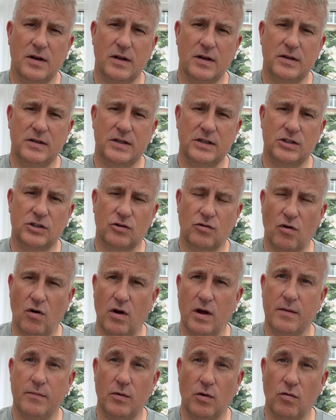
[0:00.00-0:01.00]

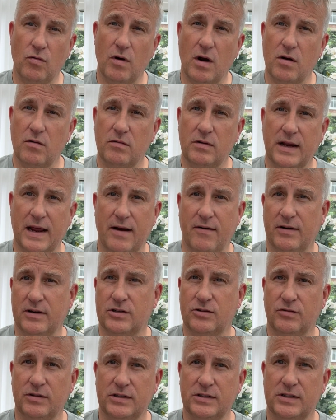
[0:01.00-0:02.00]
describe your own
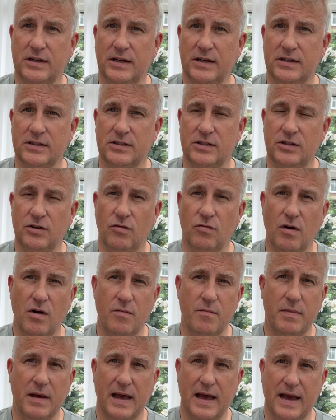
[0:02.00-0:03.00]
characteristics, your
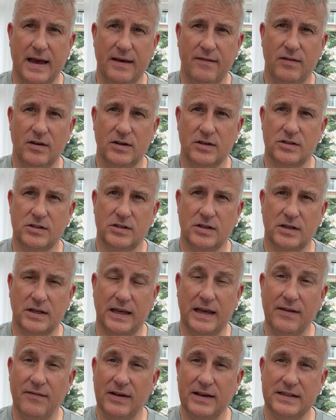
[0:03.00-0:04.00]
own behaviours,
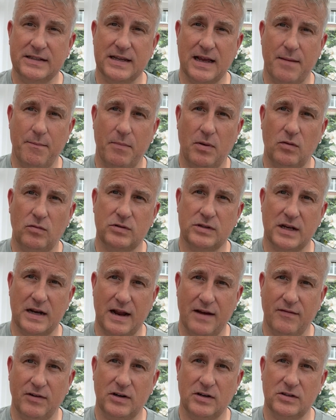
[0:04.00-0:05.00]
give examples and
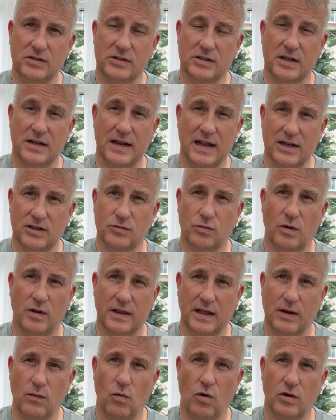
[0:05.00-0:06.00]
evidence, and that's what
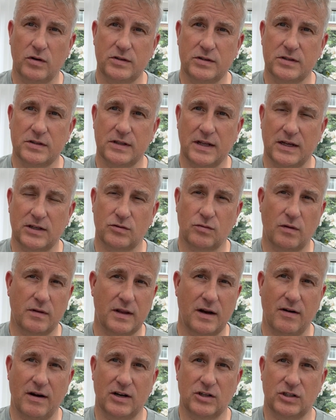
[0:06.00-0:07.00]
they want. That's what
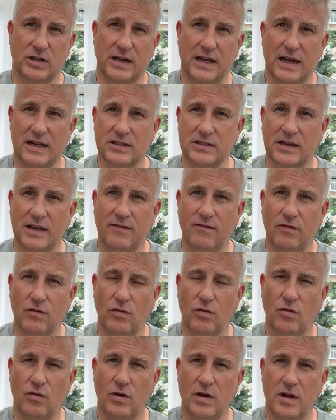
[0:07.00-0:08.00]
they're actually asking
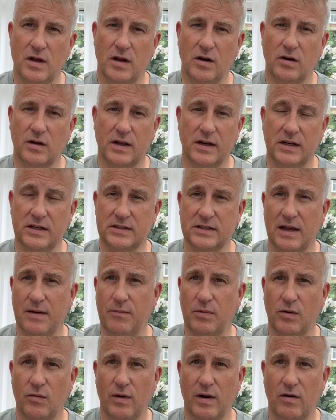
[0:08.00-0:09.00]
for. Look, an
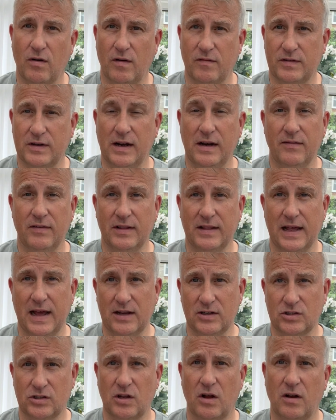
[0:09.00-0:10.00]
example where I've delivered that
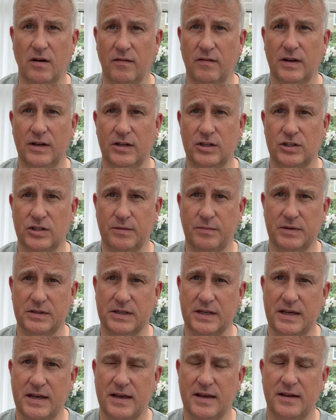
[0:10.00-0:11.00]
style of leadership is
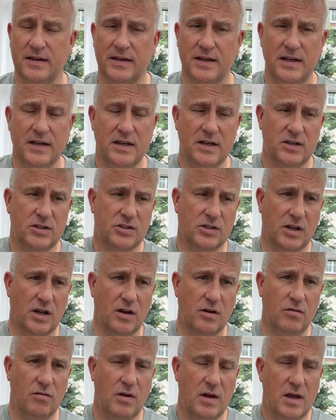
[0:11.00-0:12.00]
here.
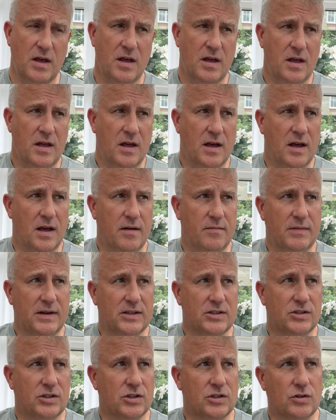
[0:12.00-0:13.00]
So
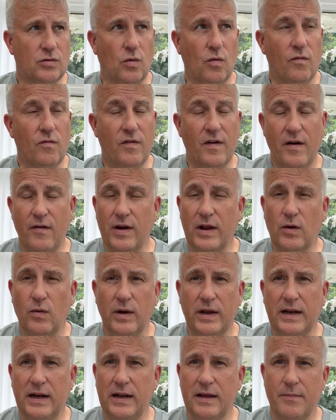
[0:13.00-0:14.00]
let's just talk very
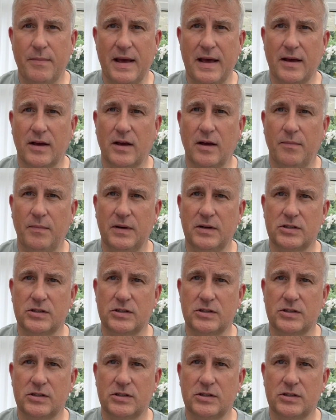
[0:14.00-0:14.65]
quickly about a couple of